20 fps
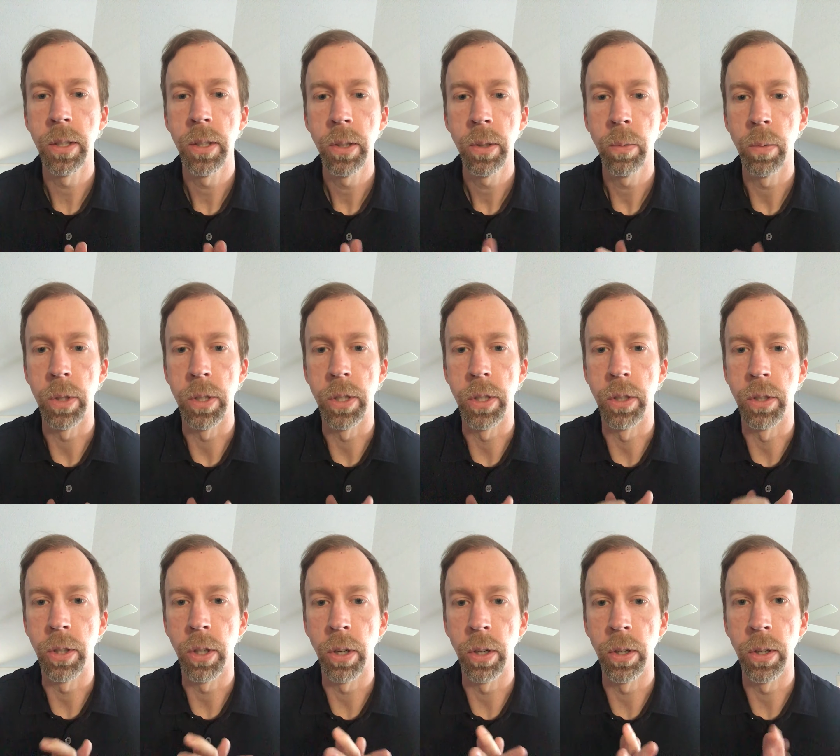which in
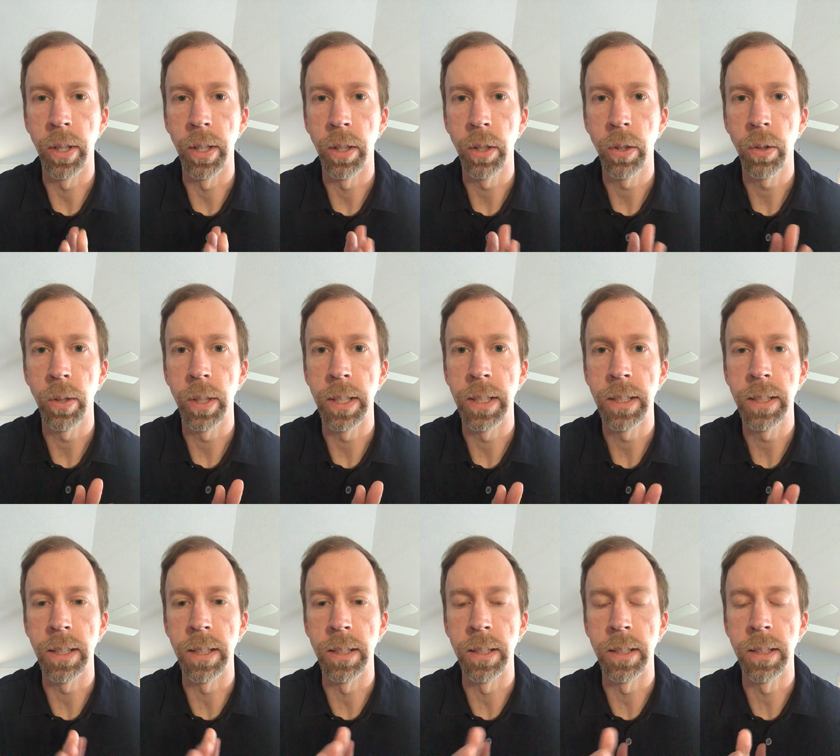turn
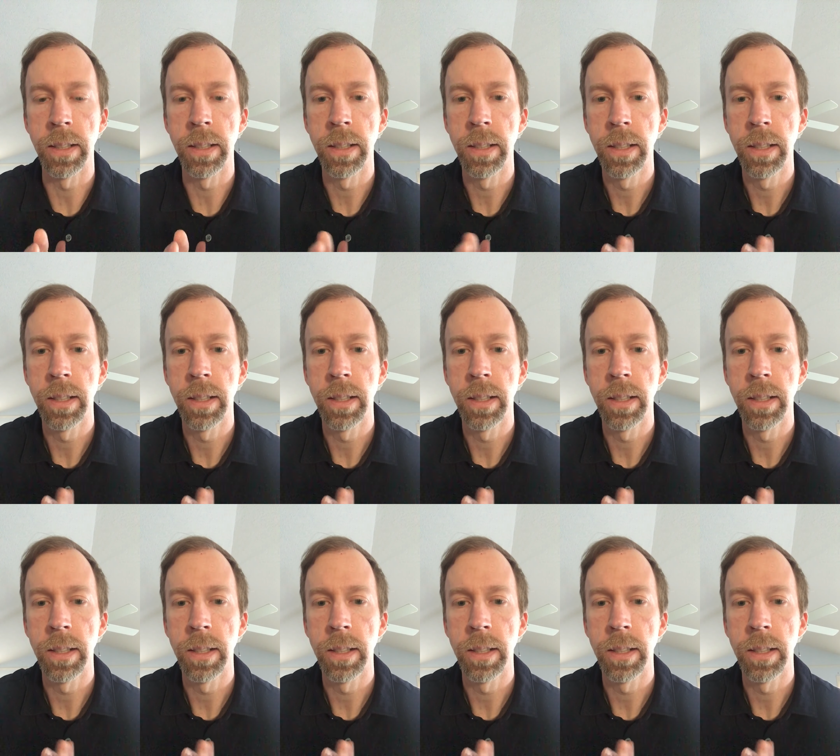increases